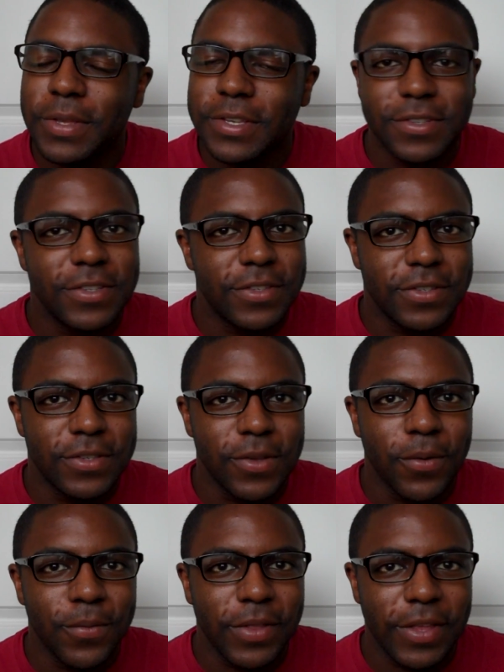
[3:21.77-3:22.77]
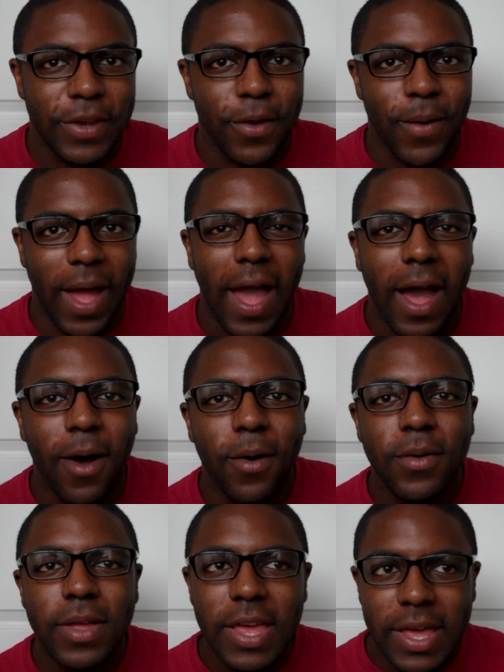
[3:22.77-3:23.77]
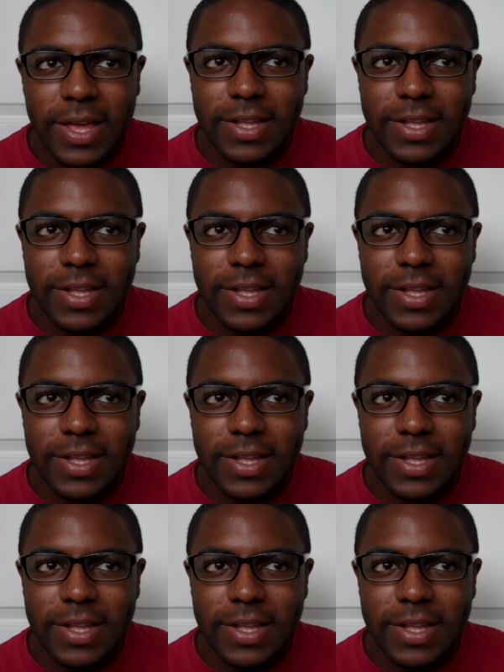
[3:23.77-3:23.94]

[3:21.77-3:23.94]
but you just don't really know how.